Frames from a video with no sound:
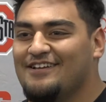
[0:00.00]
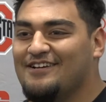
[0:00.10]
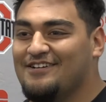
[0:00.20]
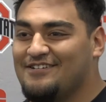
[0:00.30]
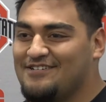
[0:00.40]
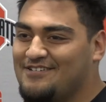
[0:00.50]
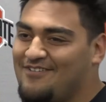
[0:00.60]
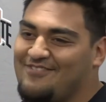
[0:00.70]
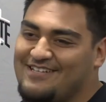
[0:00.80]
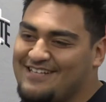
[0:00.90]
I
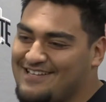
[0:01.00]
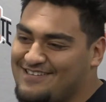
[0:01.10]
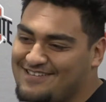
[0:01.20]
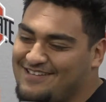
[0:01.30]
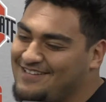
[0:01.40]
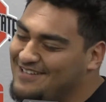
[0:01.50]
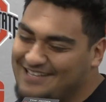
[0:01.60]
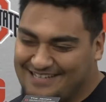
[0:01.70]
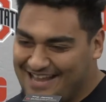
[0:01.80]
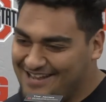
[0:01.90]
mean, they just
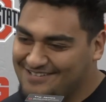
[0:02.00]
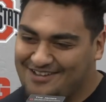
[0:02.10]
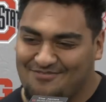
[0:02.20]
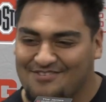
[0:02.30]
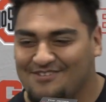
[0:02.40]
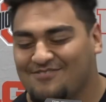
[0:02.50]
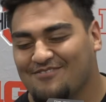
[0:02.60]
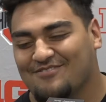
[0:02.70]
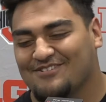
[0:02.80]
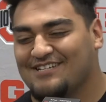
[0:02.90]
had a couple
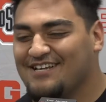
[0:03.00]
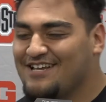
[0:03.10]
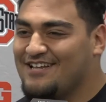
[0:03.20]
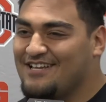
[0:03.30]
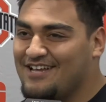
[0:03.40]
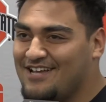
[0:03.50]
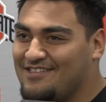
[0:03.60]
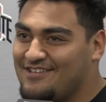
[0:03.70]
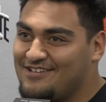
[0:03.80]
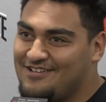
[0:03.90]
slip-ups, but yeah, I
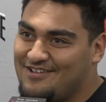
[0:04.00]
think